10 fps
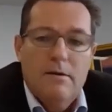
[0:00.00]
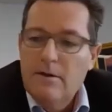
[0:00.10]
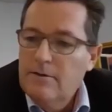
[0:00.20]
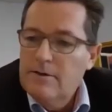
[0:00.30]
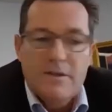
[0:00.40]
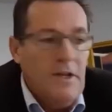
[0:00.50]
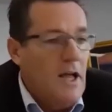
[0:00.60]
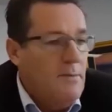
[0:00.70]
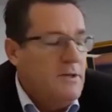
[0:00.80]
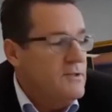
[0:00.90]

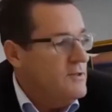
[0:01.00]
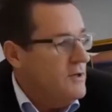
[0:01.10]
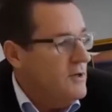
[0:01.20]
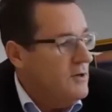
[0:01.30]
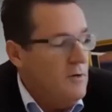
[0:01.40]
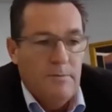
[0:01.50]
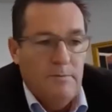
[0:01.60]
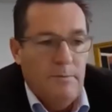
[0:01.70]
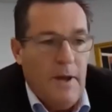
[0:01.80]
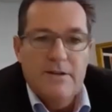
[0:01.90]
Disclaimers are on
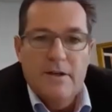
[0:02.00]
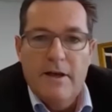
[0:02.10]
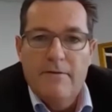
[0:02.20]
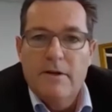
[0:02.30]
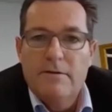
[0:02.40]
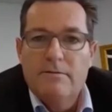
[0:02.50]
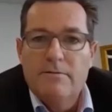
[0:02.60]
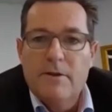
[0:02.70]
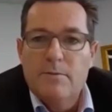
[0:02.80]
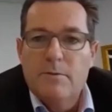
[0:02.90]
page 11
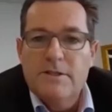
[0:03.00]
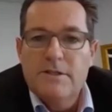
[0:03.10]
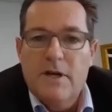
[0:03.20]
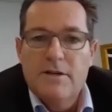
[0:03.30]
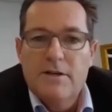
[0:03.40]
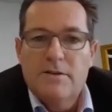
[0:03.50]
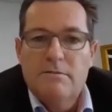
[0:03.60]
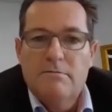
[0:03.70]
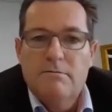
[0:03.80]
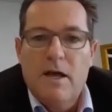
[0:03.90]
for the
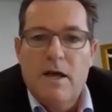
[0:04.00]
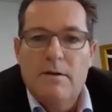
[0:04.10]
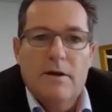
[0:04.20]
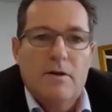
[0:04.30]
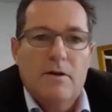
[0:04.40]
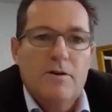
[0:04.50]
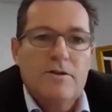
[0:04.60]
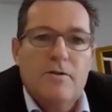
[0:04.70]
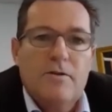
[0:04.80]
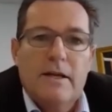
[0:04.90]
presentation, and I'll go
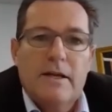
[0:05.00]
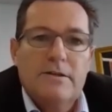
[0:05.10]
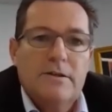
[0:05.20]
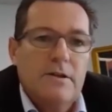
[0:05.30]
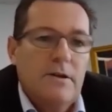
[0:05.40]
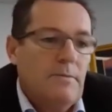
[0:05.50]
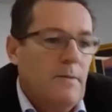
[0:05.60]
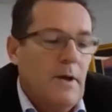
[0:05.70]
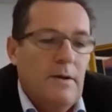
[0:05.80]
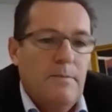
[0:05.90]
straight into
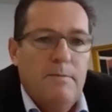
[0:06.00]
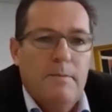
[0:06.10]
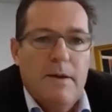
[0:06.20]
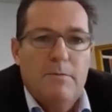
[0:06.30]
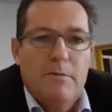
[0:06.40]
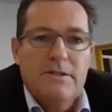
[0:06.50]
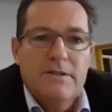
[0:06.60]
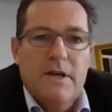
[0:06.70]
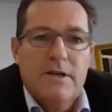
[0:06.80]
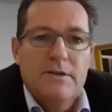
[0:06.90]
the main
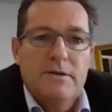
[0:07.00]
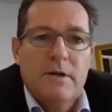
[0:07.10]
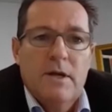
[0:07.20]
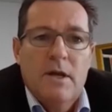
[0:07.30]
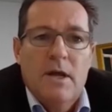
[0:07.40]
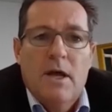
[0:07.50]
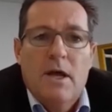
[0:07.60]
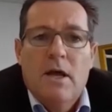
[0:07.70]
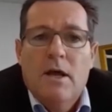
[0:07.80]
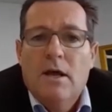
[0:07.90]
presentation.
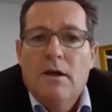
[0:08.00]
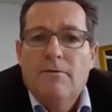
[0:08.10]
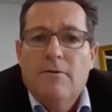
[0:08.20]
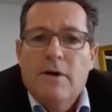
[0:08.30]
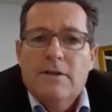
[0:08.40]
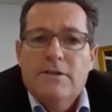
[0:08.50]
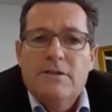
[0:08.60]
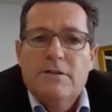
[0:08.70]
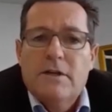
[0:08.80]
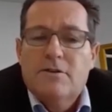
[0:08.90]
For
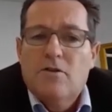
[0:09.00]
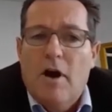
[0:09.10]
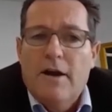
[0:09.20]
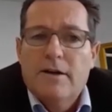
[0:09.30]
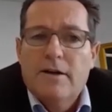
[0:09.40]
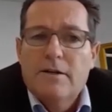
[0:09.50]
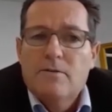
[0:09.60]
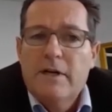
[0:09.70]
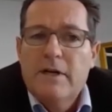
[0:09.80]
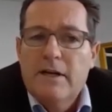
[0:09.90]
us at Triton,
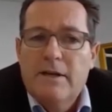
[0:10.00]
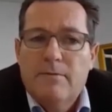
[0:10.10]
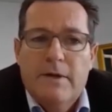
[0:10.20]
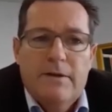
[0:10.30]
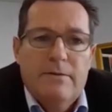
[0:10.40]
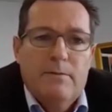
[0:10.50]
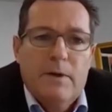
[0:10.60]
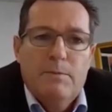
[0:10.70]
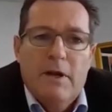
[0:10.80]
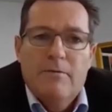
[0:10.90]
we
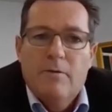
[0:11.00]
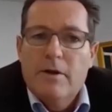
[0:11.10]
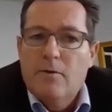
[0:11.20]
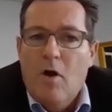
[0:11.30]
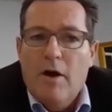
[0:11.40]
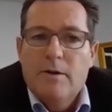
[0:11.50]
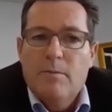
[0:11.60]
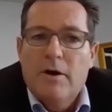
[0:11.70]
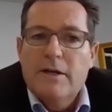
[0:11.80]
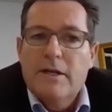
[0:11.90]
believe we're the right
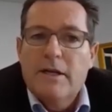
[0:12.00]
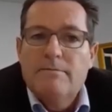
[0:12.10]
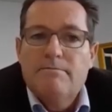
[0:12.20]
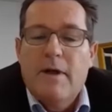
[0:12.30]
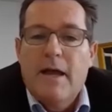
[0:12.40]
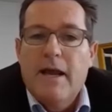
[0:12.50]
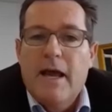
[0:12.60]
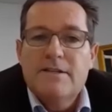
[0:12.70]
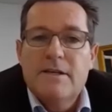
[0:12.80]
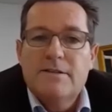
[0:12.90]
commodity and
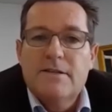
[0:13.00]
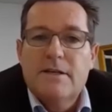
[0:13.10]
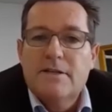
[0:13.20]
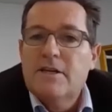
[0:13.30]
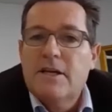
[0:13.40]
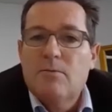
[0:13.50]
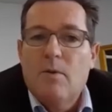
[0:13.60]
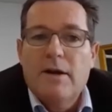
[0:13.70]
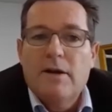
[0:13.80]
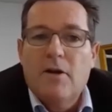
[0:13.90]
assets in a tier
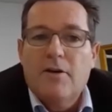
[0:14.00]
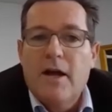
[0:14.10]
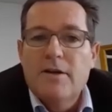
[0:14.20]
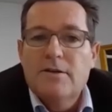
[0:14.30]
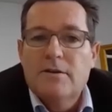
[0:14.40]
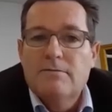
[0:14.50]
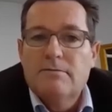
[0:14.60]
1 location.